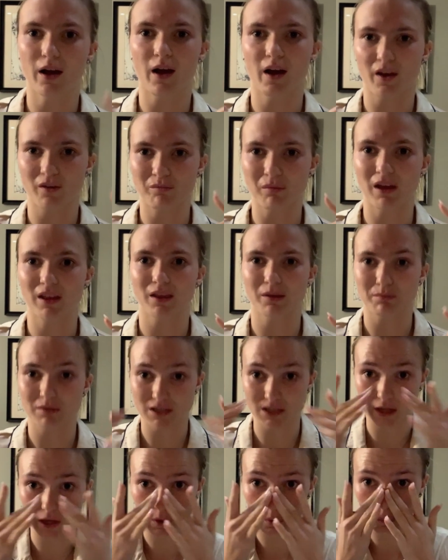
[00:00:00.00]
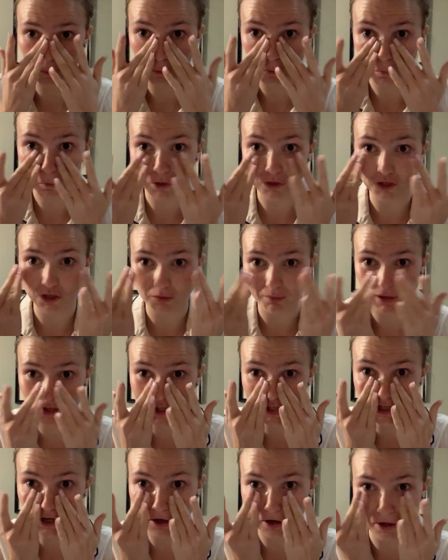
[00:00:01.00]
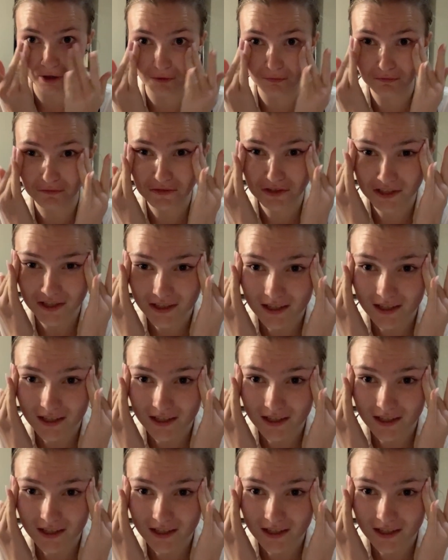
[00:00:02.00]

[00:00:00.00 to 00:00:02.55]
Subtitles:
I'd made that mistake one too many times.